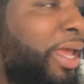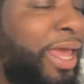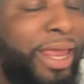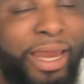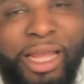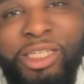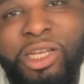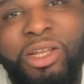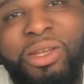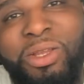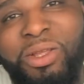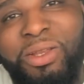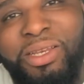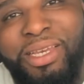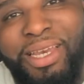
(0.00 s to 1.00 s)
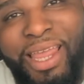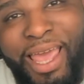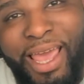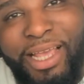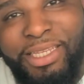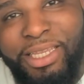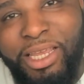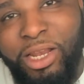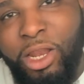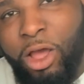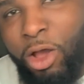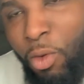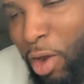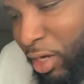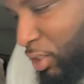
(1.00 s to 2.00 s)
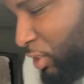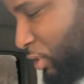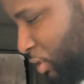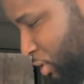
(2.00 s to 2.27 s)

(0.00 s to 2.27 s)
and that's all. Right. Look at this dude.